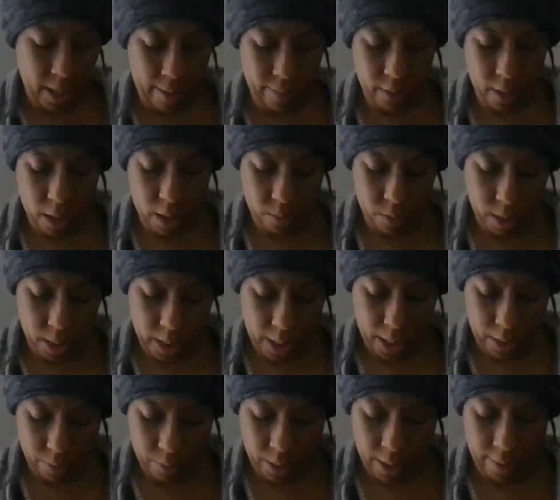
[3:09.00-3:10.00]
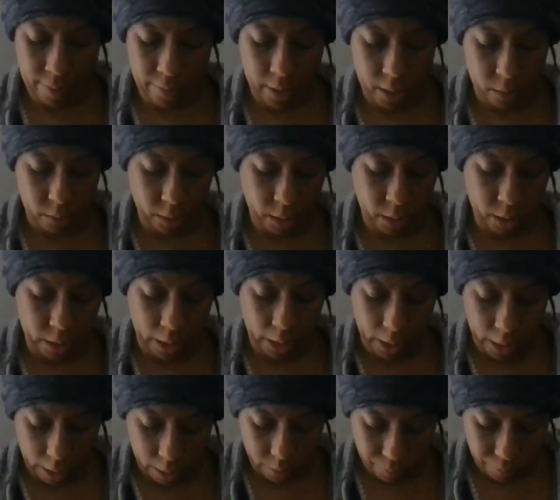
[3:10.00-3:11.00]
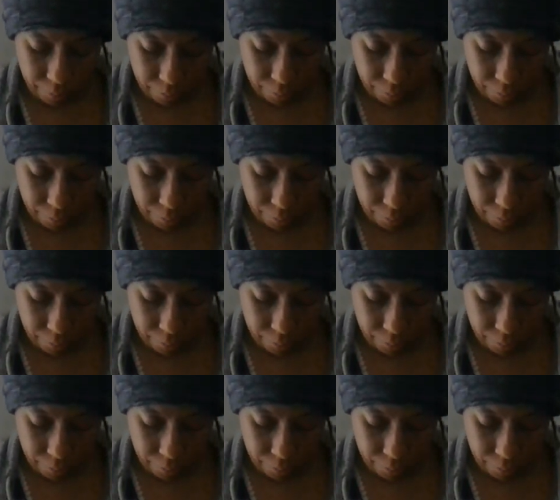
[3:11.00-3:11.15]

left on one night when I felt really sick